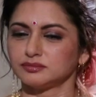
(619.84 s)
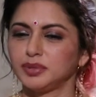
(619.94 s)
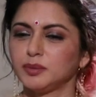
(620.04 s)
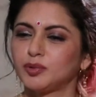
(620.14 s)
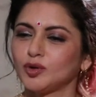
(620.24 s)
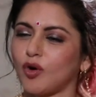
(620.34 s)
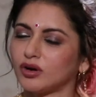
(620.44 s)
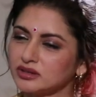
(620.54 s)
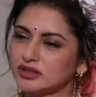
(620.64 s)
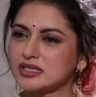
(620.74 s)
people
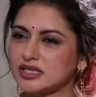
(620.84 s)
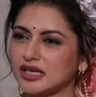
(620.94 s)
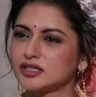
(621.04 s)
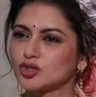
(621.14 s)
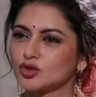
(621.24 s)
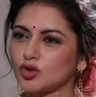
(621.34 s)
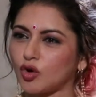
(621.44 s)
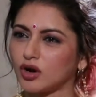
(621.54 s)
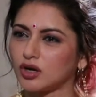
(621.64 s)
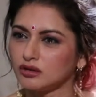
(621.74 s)
on the set should
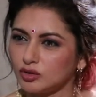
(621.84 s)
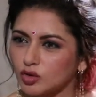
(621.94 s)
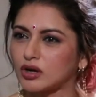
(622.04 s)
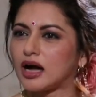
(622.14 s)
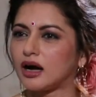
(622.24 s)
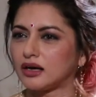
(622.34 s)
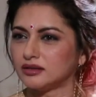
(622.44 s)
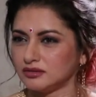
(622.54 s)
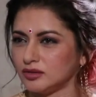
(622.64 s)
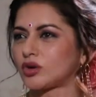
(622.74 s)
all look
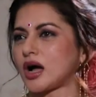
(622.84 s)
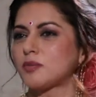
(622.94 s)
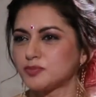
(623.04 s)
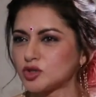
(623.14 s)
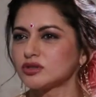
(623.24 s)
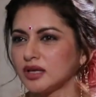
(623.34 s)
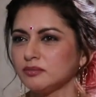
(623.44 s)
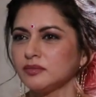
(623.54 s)
up to them.